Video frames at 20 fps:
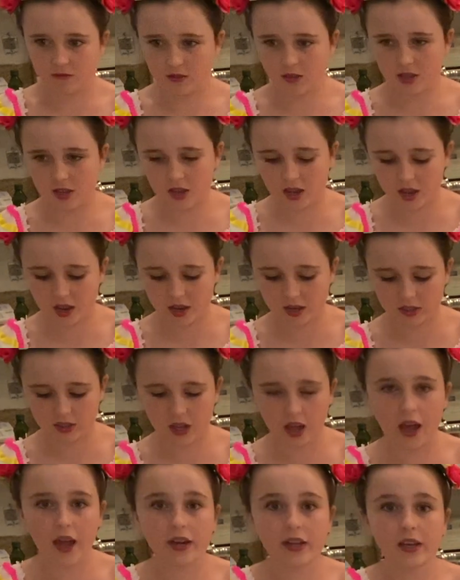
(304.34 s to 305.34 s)
it has
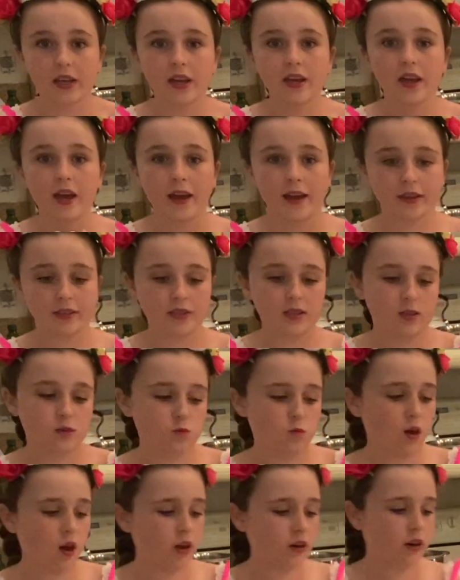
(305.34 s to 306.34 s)
any excess
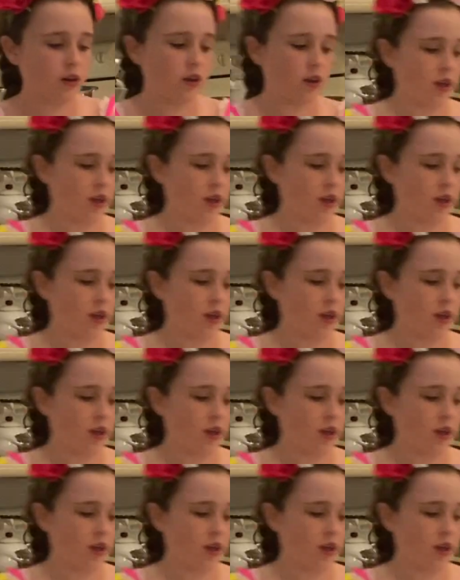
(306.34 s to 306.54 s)
water.